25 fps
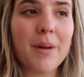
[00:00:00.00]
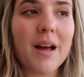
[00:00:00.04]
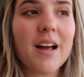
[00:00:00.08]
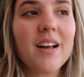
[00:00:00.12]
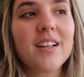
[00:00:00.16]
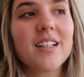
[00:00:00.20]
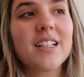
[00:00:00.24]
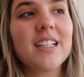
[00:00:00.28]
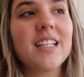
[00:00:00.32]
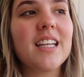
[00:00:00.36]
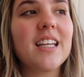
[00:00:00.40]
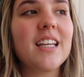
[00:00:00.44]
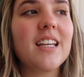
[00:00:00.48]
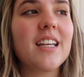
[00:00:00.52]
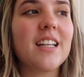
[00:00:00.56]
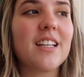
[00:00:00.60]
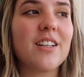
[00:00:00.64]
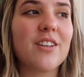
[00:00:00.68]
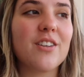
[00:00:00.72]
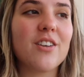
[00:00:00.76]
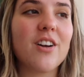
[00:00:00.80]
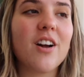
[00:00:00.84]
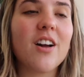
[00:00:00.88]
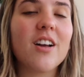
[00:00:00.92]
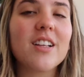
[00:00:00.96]
balcony
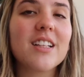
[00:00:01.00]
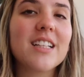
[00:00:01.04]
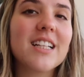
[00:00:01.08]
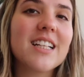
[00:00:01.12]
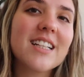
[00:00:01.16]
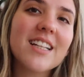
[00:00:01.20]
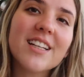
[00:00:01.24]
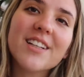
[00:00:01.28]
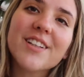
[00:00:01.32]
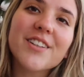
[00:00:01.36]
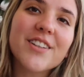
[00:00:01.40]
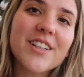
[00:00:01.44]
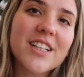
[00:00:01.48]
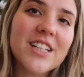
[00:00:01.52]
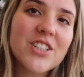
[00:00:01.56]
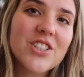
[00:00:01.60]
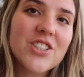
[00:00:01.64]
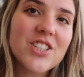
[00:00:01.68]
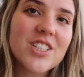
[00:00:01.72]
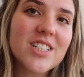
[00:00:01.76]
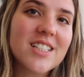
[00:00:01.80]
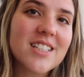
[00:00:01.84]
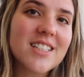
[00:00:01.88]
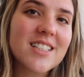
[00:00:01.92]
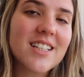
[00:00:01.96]
and your holiday
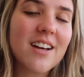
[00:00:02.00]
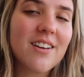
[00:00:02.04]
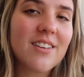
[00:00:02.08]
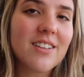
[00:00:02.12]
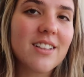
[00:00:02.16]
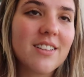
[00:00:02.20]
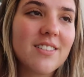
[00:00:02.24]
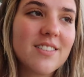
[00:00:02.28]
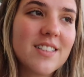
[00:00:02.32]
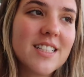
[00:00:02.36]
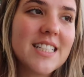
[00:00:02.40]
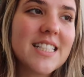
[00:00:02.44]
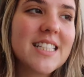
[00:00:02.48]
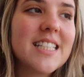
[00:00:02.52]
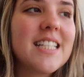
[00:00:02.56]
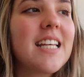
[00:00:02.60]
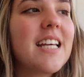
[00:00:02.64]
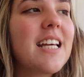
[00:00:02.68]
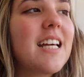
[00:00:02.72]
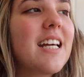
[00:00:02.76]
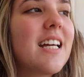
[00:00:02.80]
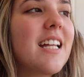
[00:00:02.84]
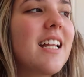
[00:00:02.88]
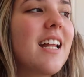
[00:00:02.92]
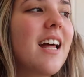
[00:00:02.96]
decorations. I would love to
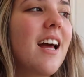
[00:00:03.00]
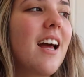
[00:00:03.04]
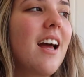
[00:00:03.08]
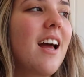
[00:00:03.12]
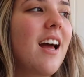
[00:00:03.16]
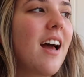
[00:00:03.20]
see it.